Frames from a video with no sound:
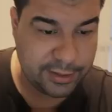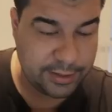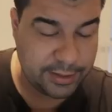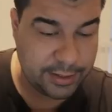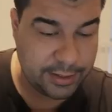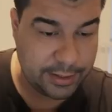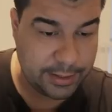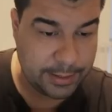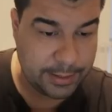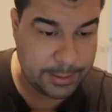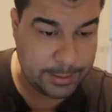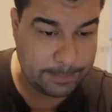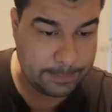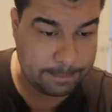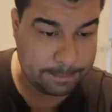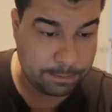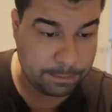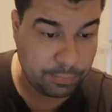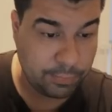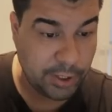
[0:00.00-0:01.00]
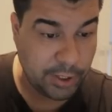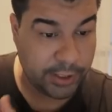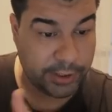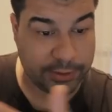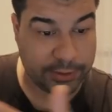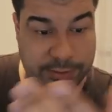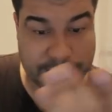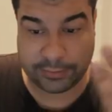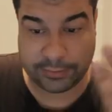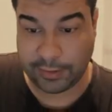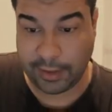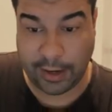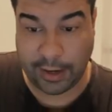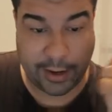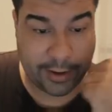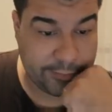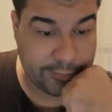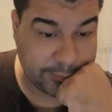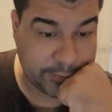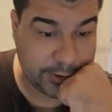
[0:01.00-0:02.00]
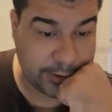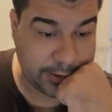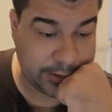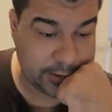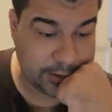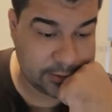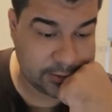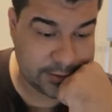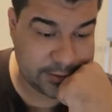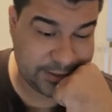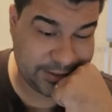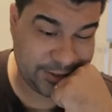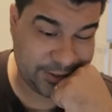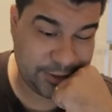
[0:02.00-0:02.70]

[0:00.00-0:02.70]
Um, bonnet. I have no idea. It looks like a